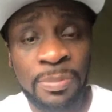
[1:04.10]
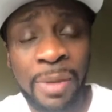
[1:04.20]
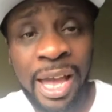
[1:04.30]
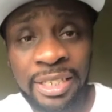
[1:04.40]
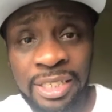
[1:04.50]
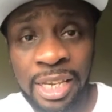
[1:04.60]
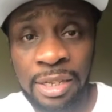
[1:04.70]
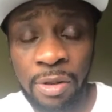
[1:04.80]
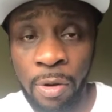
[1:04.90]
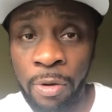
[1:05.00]
mindset
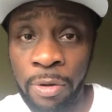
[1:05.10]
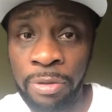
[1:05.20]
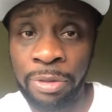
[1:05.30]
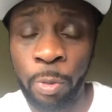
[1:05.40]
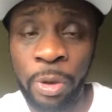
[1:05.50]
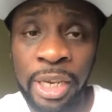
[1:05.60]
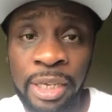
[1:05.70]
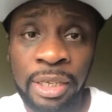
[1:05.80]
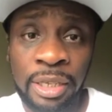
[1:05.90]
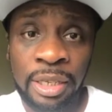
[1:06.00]
on the
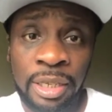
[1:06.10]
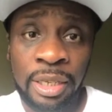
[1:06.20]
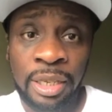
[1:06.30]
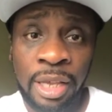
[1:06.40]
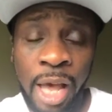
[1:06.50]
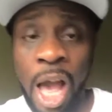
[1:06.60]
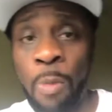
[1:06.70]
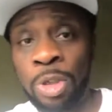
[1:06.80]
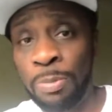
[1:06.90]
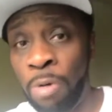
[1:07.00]
way I
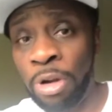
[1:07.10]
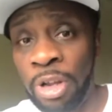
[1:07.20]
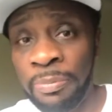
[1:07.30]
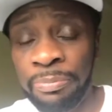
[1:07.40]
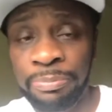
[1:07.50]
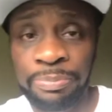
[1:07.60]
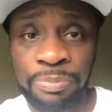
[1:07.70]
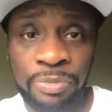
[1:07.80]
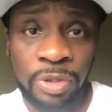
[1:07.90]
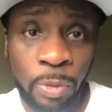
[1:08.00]
was brought up,
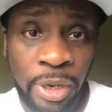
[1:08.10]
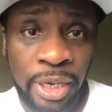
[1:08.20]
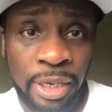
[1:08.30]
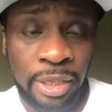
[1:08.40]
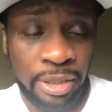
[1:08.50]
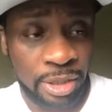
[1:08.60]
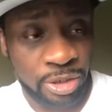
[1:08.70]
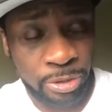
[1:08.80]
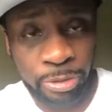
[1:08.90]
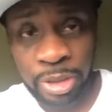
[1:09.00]
the way the
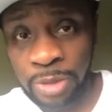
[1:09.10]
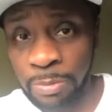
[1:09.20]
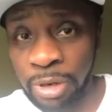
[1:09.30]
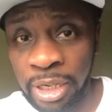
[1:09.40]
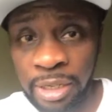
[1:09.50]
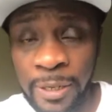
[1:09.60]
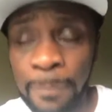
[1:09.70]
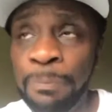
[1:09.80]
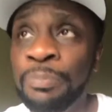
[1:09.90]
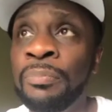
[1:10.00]
children is bringing
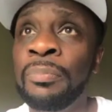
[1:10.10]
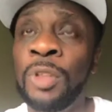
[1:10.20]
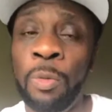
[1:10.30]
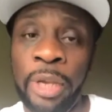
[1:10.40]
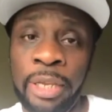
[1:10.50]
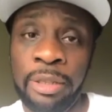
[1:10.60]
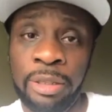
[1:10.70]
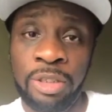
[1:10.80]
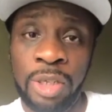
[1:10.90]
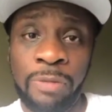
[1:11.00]
up, the way
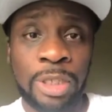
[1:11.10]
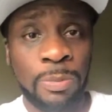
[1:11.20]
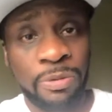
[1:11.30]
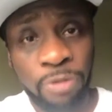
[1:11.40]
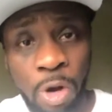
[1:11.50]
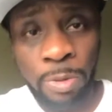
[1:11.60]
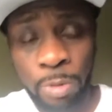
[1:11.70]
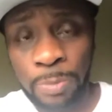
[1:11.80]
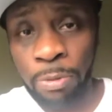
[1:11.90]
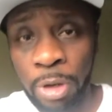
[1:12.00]
the generation before me
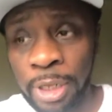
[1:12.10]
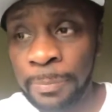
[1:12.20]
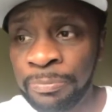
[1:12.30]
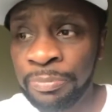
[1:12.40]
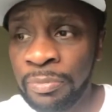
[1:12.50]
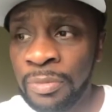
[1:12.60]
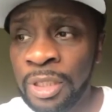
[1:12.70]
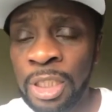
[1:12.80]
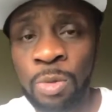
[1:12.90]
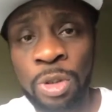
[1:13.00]
was brought up,
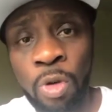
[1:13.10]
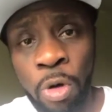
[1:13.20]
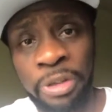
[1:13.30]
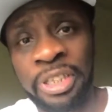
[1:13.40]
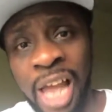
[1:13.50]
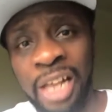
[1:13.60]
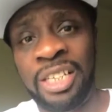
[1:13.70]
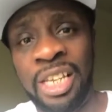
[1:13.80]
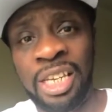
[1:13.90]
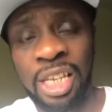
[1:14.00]
this was all
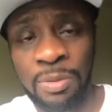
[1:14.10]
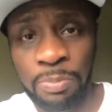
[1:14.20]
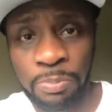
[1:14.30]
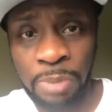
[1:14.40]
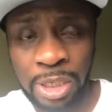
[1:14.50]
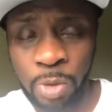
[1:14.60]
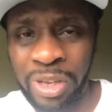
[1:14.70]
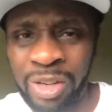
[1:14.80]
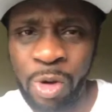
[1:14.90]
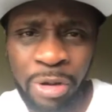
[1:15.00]
indoctrinated and
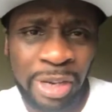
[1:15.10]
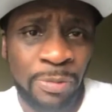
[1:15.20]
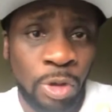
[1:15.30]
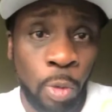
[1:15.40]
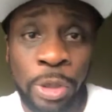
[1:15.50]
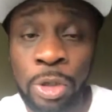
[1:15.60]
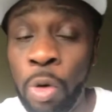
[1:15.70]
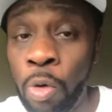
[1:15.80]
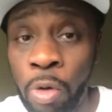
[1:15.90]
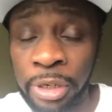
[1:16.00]
perpetuated. Even though we know
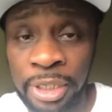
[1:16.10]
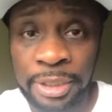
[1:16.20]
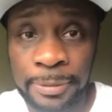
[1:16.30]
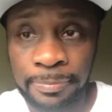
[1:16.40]
all of this,